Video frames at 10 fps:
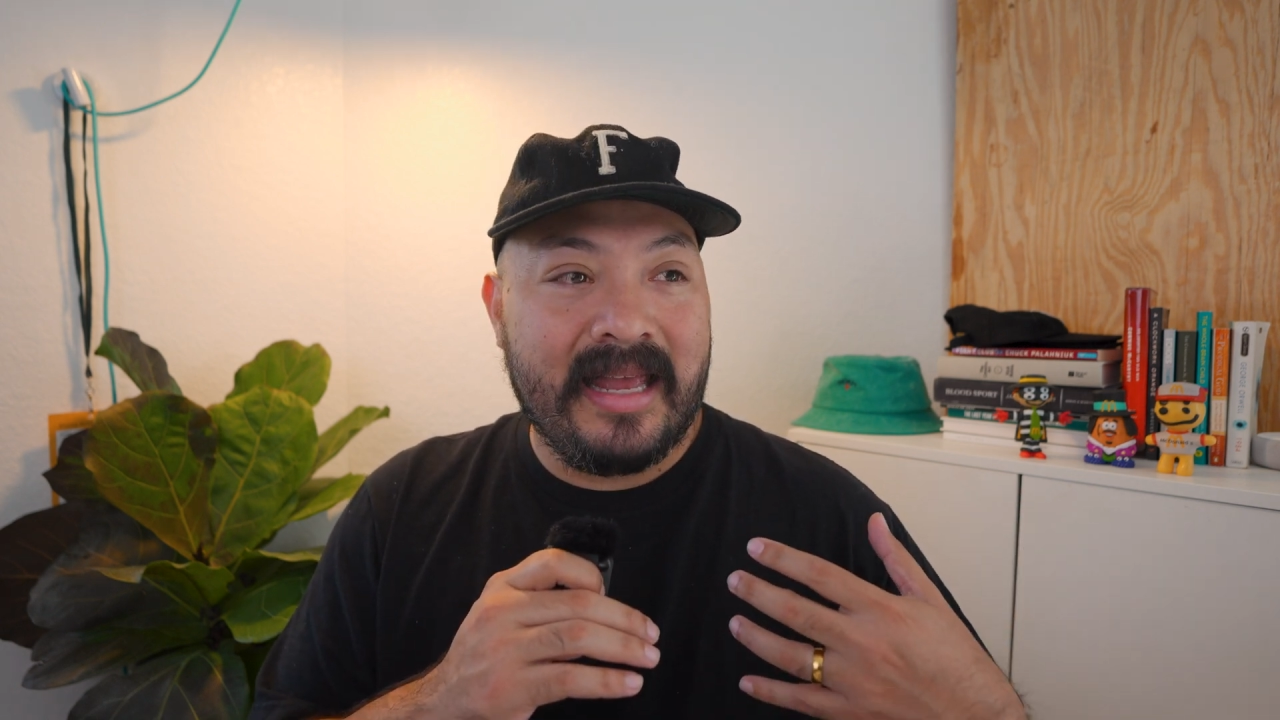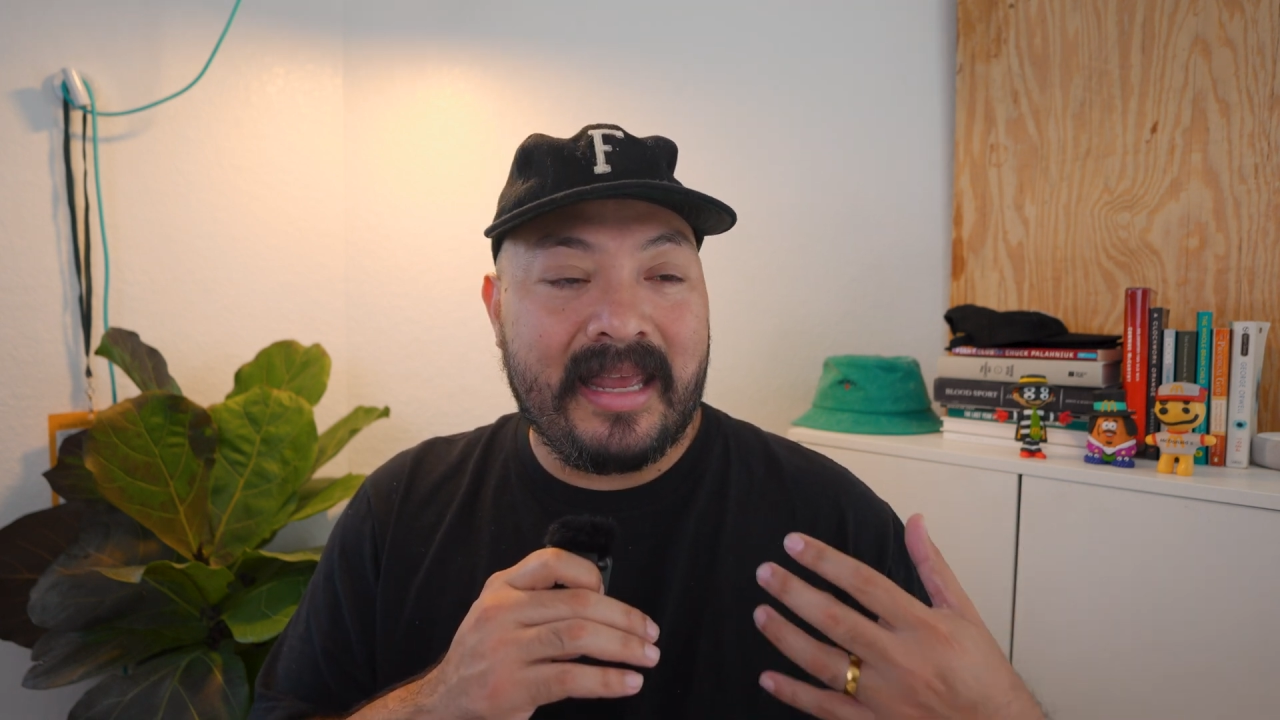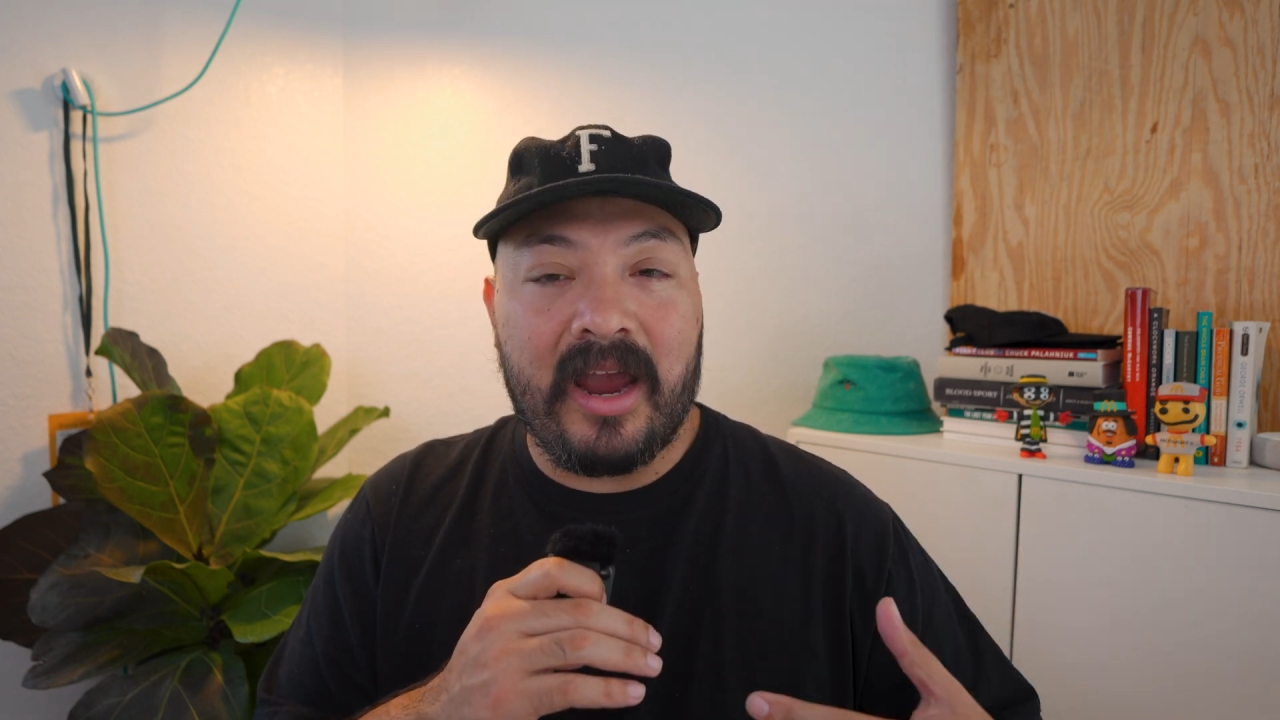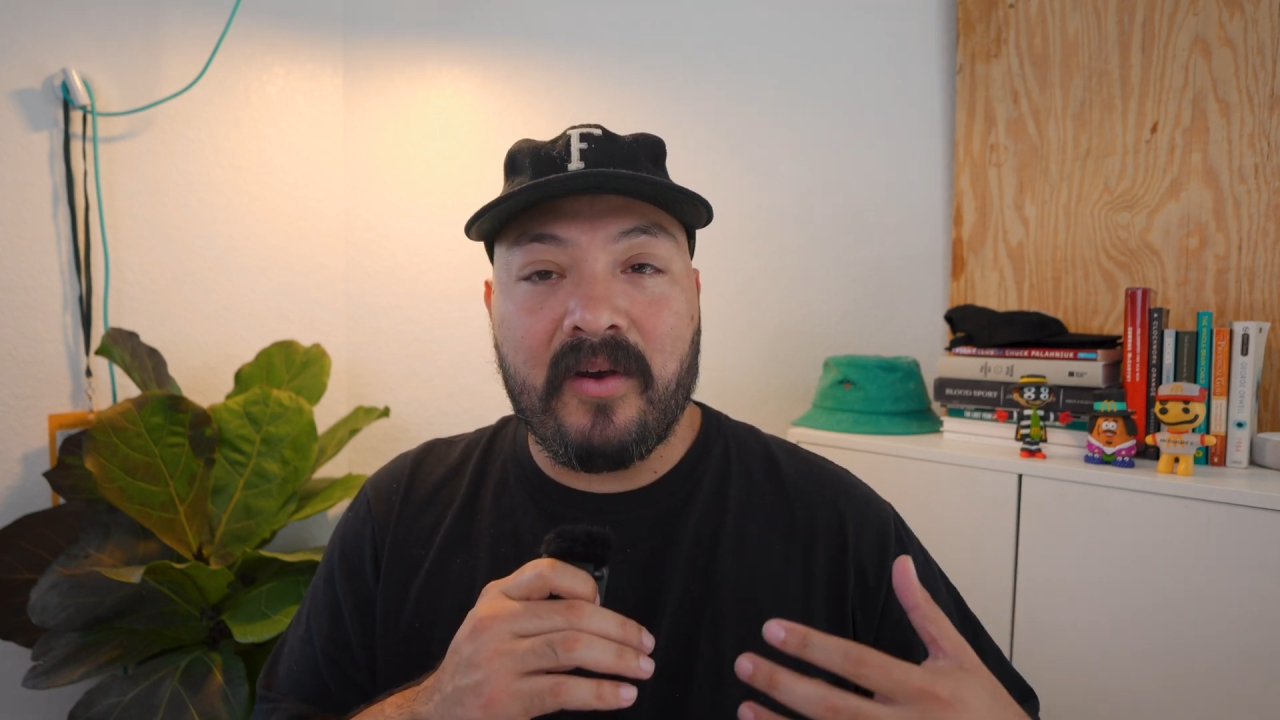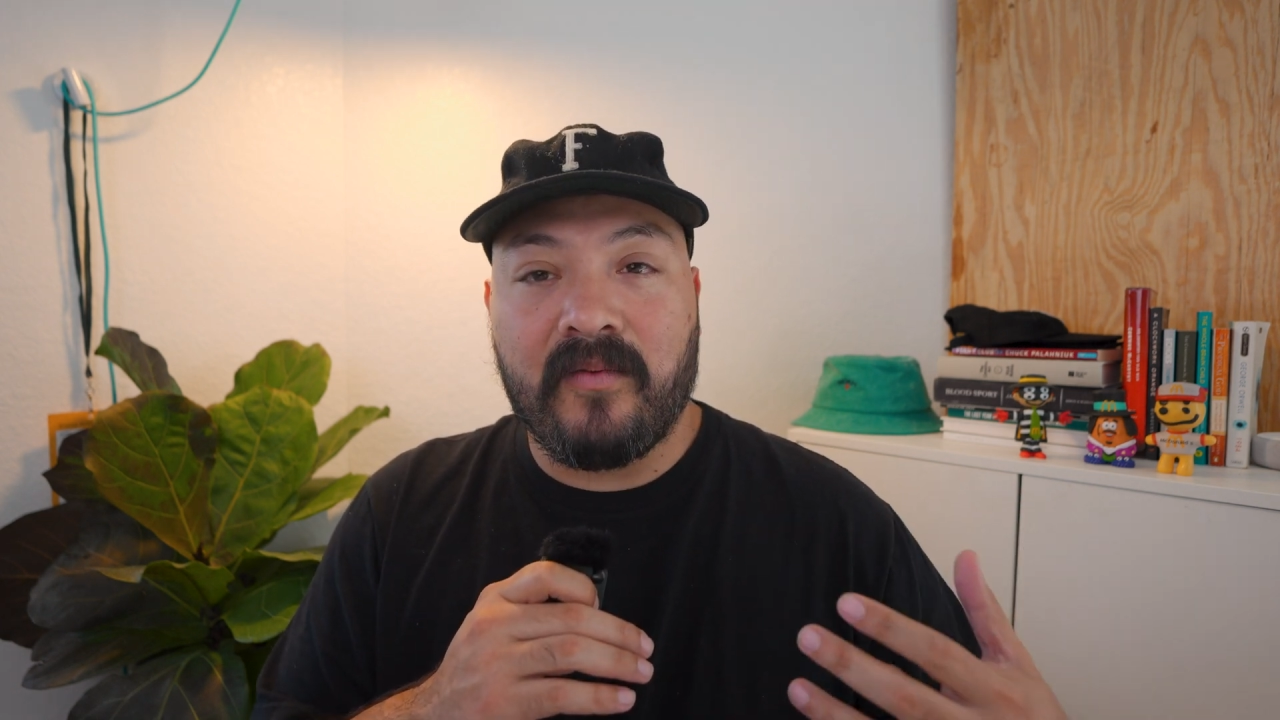
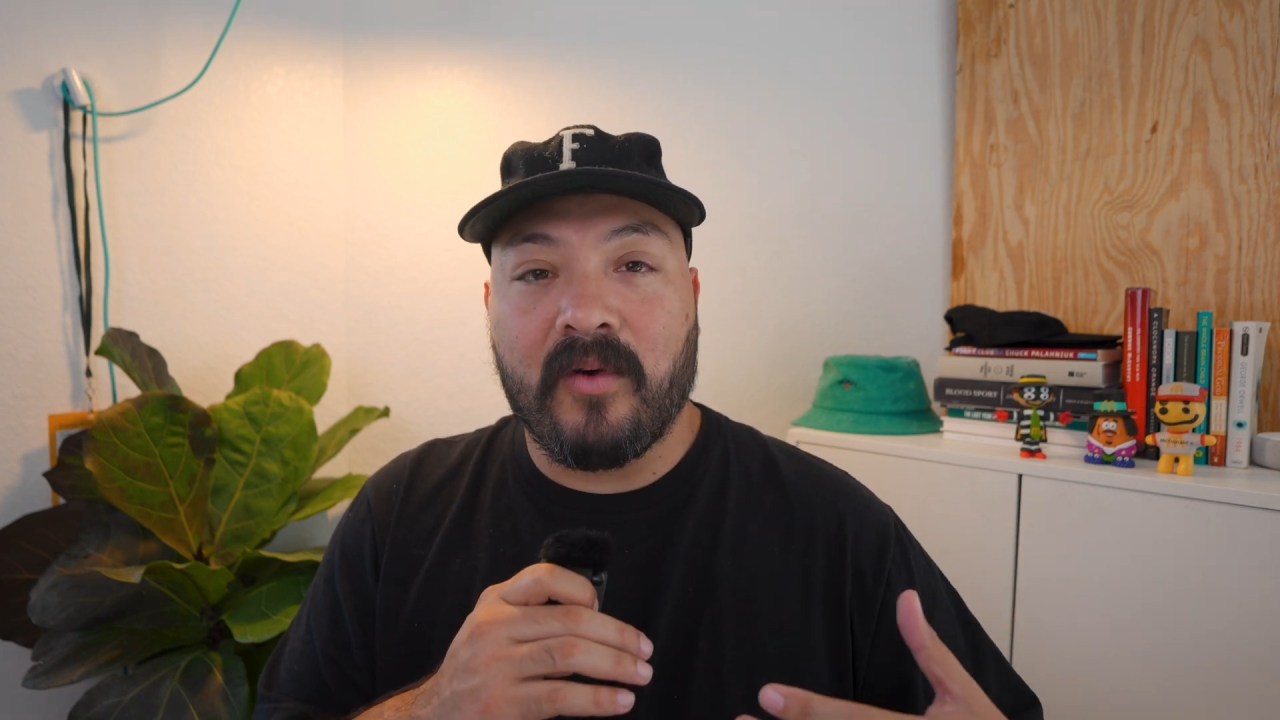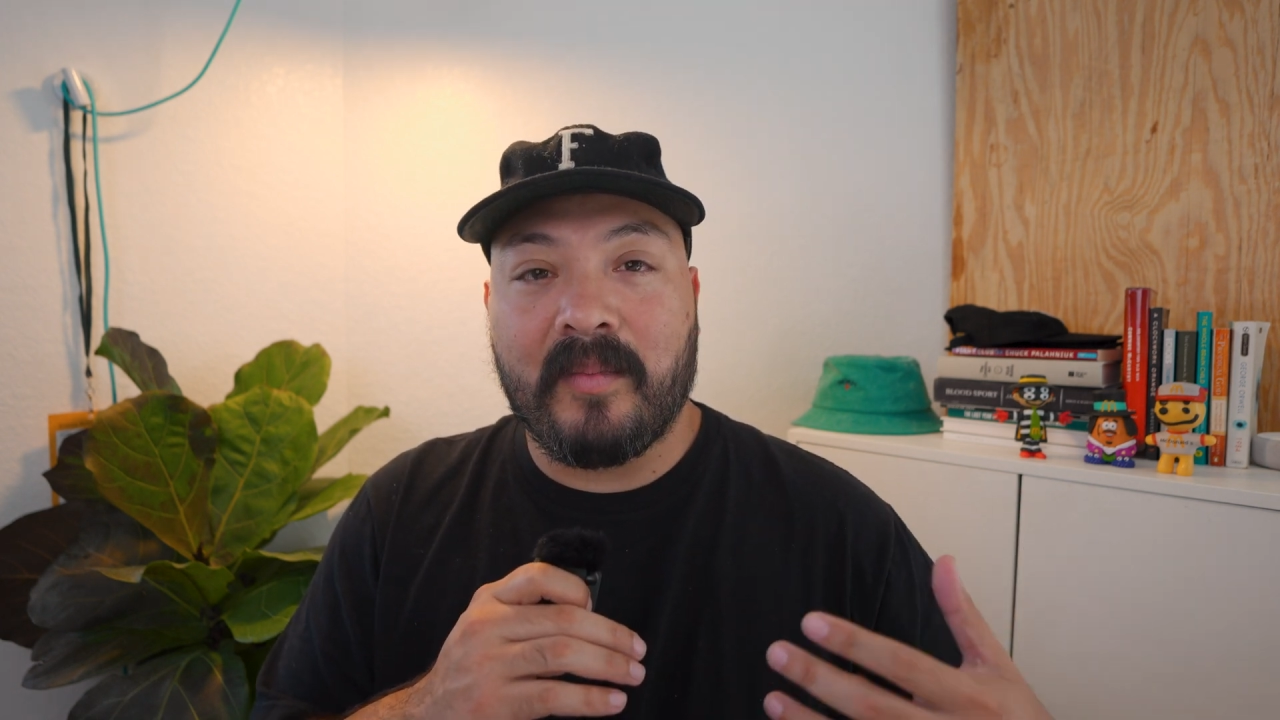care for